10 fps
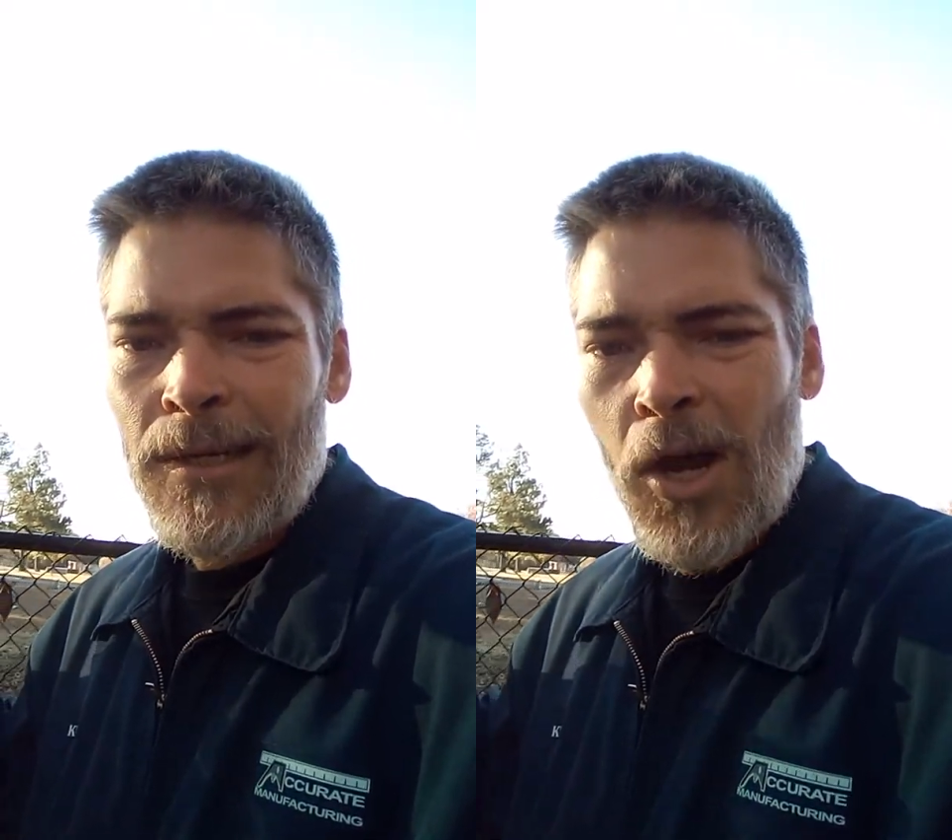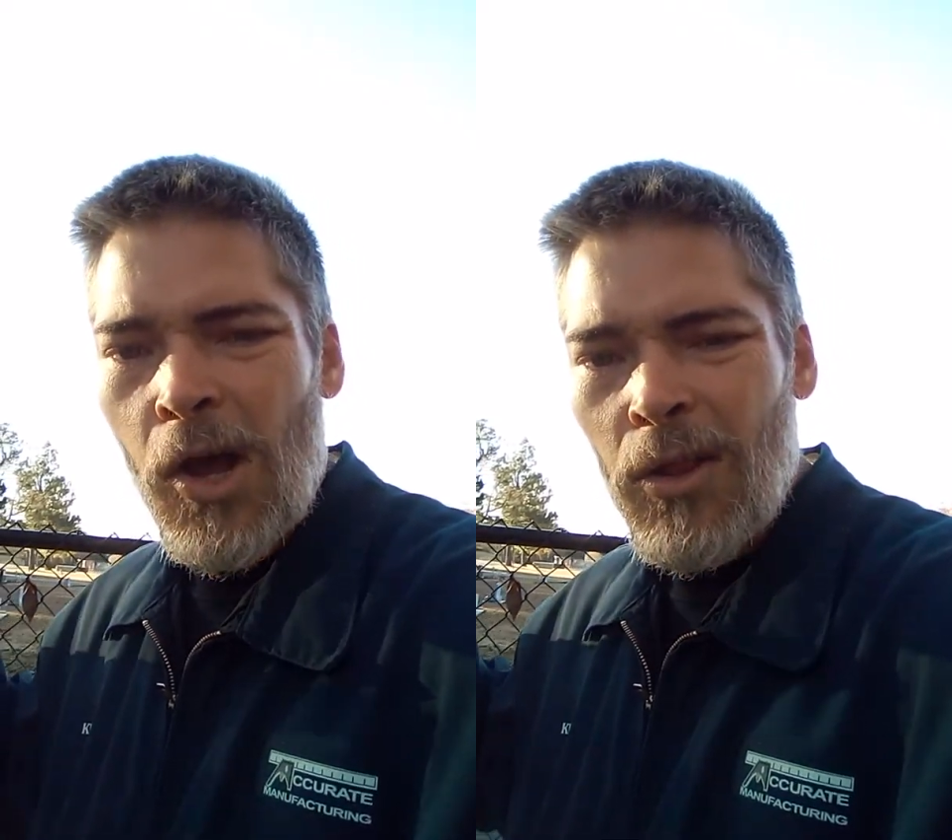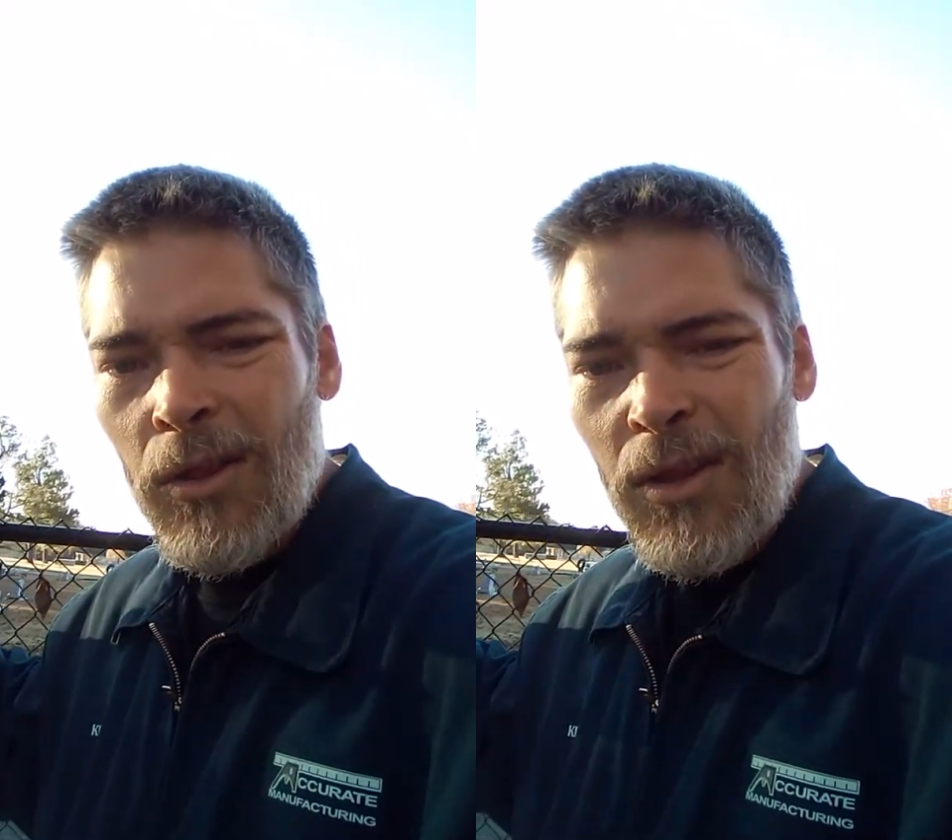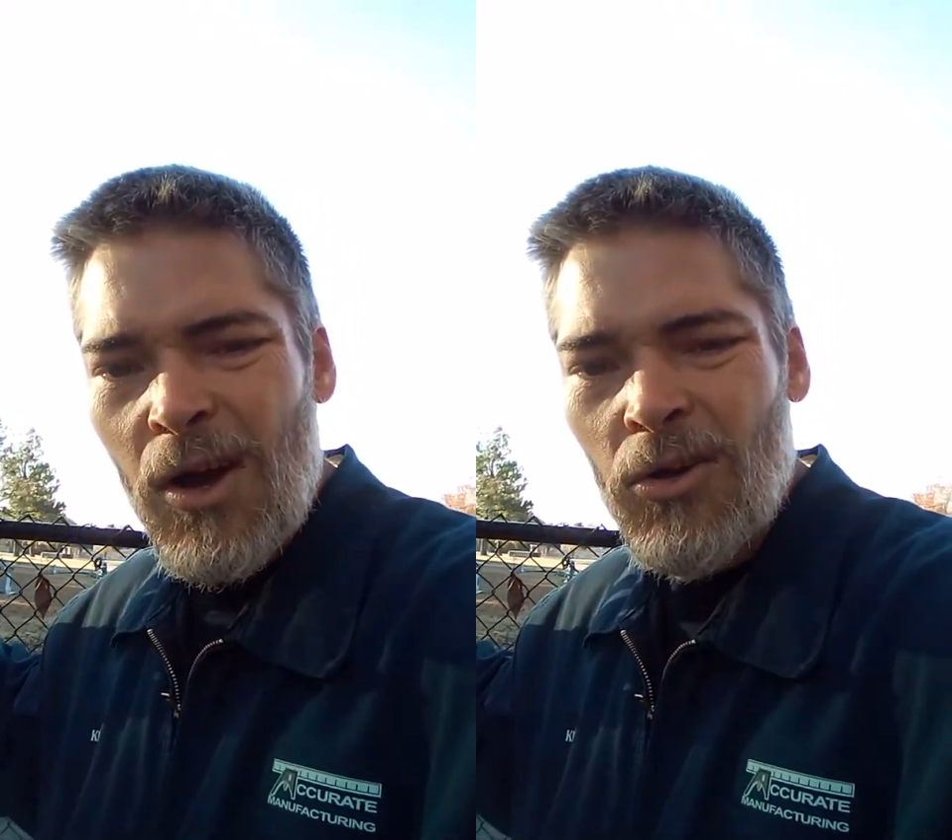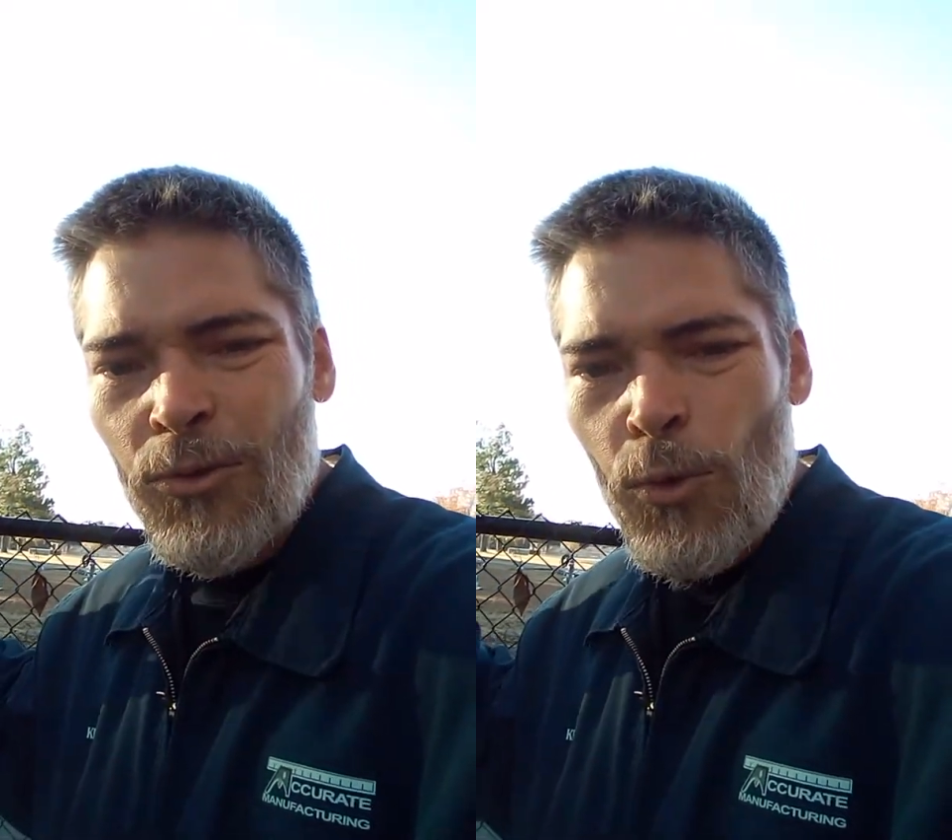all
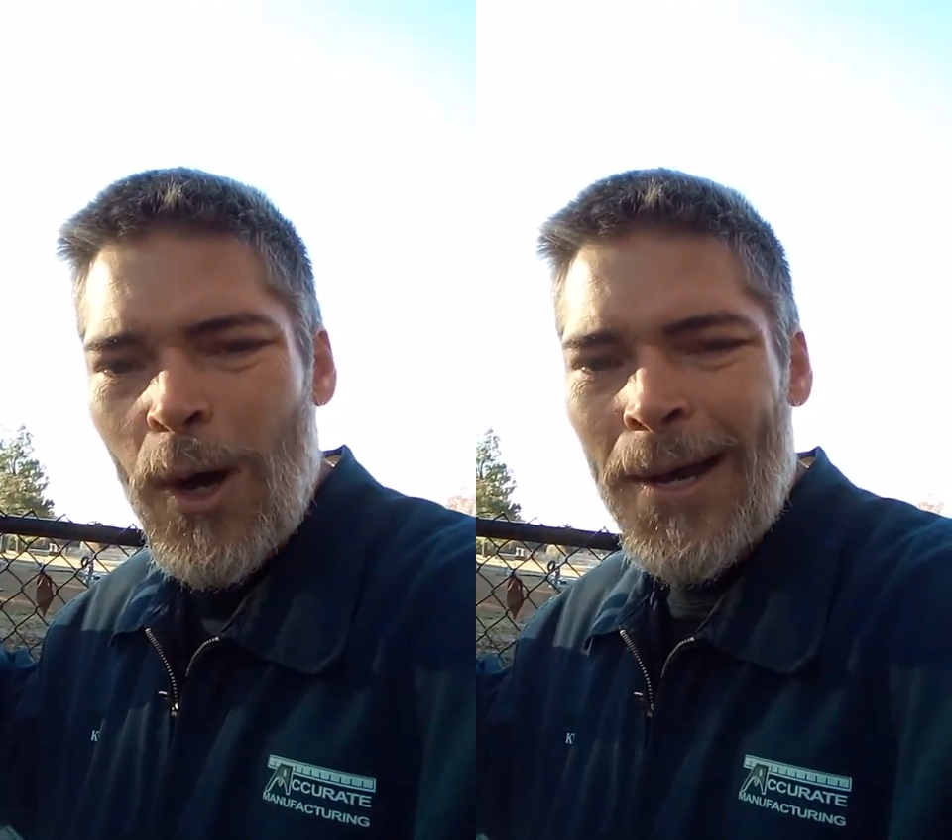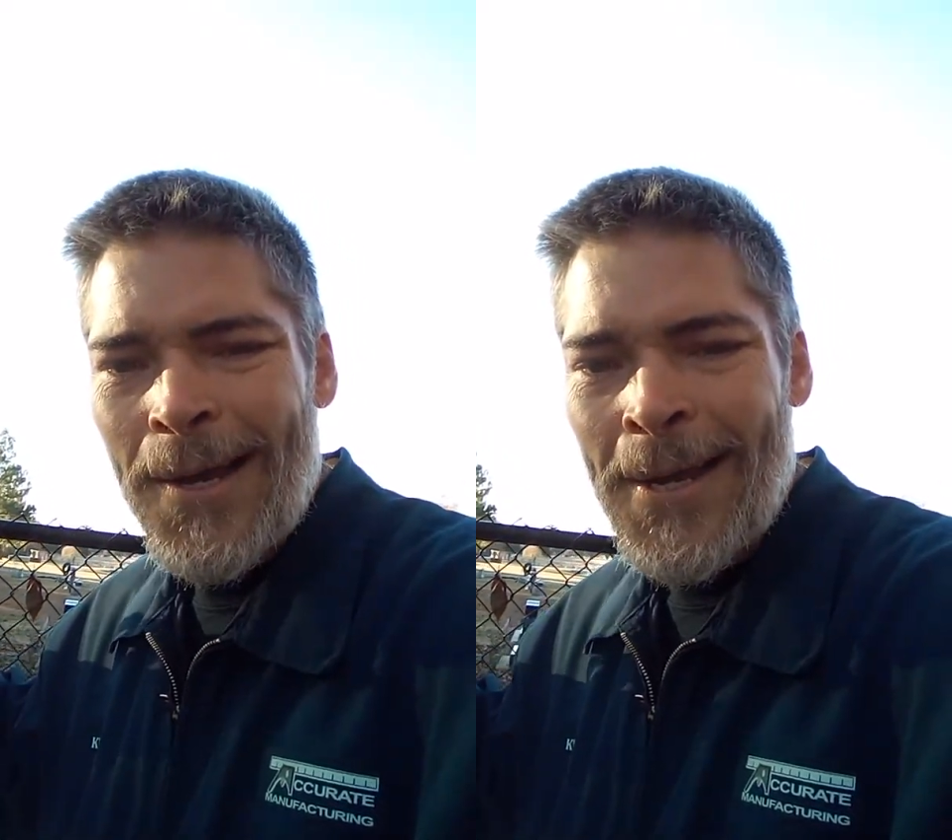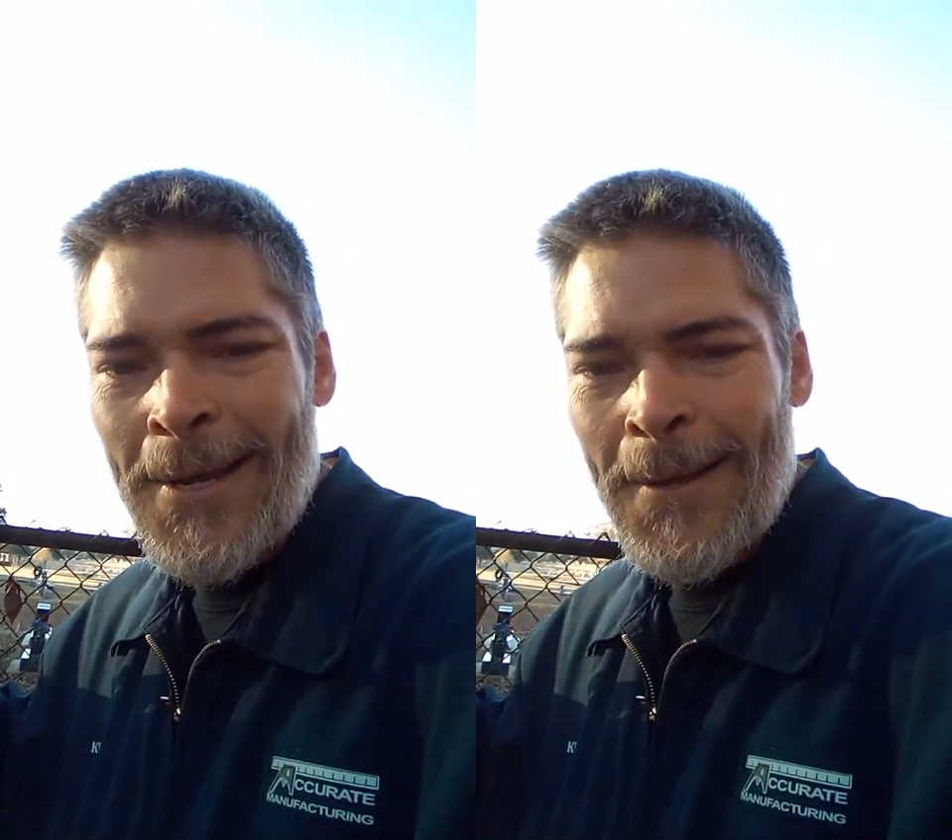along the way